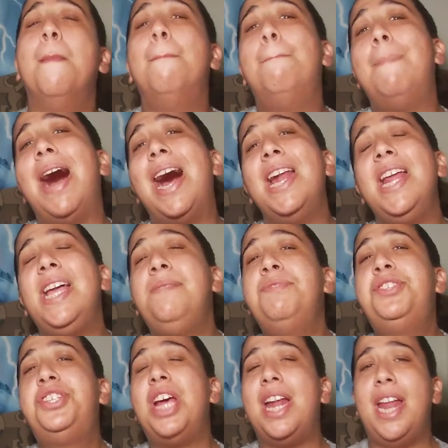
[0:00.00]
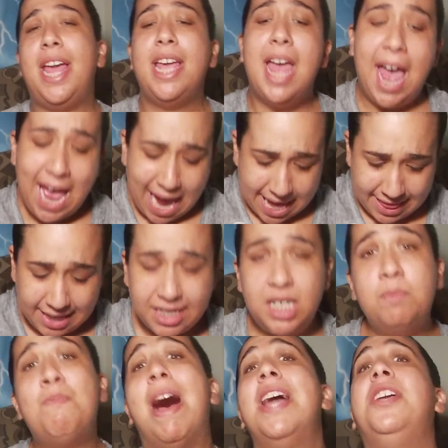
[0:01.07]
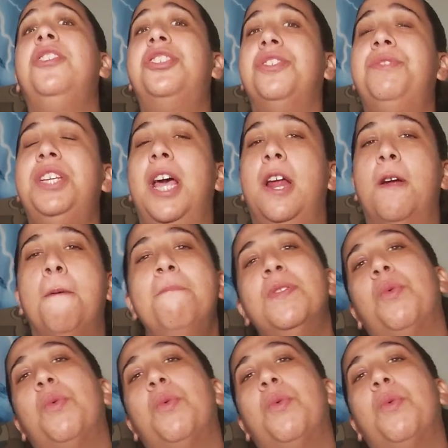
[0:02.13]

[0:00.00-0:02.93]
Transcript: My name's Jenny, and this is my YouTube channel,